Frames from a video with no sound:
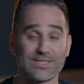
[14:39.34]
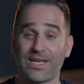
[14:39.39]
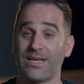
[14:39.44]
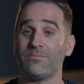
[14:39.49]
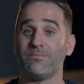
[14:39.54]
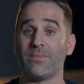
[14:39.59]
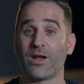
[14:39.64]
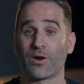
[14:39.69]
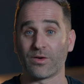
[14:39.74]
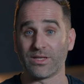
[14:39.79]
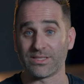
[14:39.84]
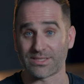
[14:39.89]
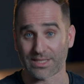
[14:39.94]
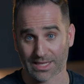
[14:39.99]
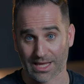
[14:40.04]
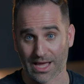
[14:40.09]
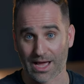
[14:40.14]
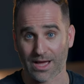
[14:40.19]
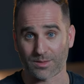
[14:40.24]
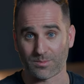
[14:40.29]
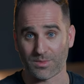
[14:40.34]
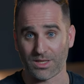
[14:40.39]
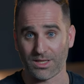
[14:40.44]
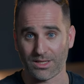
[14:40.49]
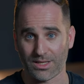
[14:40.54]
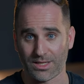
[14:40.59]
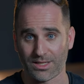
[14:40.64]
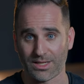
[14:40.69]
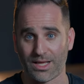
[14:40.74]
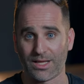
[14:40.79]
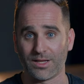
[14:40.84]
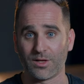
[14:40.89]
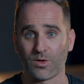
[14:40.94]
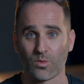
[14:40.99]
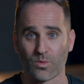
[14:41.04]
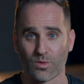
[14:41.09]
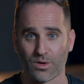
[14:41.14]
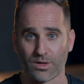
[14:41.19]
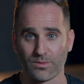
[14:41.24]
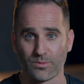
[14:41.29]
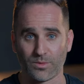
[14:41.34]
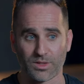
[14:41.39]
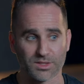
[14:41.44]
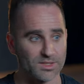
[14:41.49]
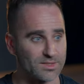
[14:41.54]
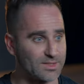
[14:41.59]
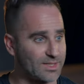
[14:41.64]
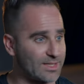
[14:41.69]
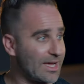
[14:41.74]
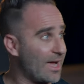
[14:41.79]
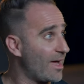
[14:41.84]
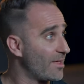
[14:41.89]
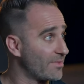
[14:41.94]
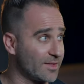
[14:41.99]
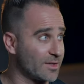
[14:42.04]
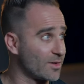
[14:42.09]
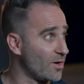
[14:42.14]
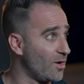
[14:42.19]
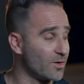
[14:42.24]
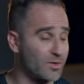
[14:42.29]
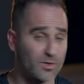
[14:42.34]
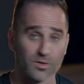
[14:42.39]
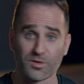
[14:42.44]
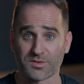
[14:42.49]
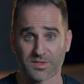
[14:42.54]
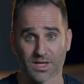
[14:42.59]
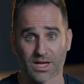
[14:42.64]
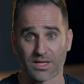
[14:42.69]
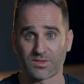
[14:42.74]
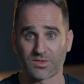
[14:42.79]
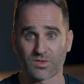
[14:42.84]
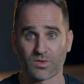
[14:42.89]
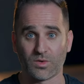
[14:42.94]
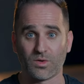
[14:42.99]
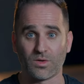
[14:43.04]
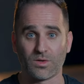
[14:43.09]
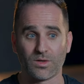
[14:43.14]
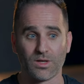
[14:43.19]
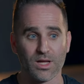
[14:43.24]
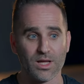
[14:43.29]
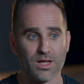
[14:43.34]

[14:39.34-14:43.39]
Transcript: St. Mary's Academy in Englewood, which is a Catholic all-girls high school.